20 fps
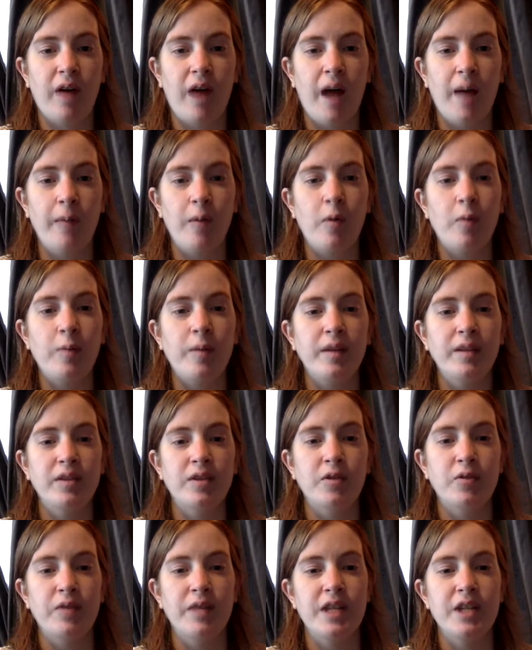I'm hoping
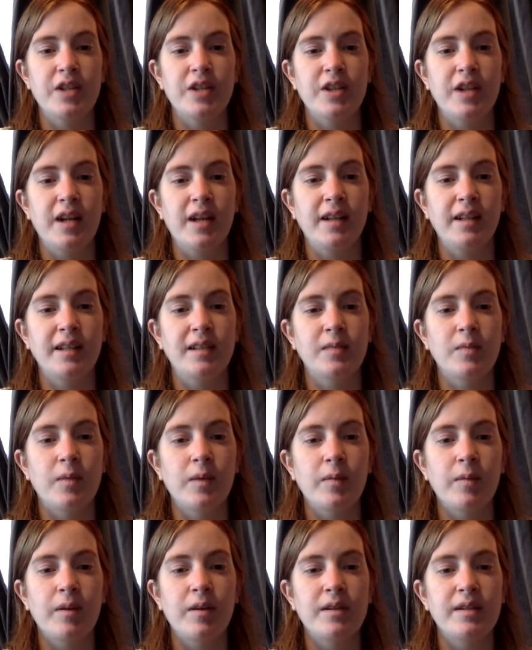to reach at least
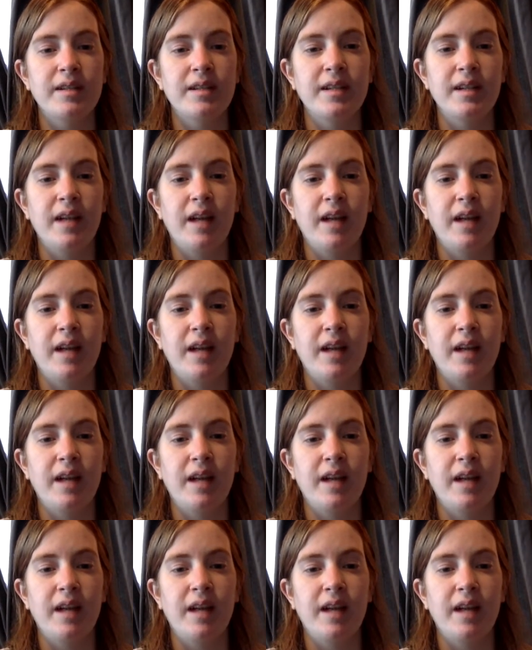one person,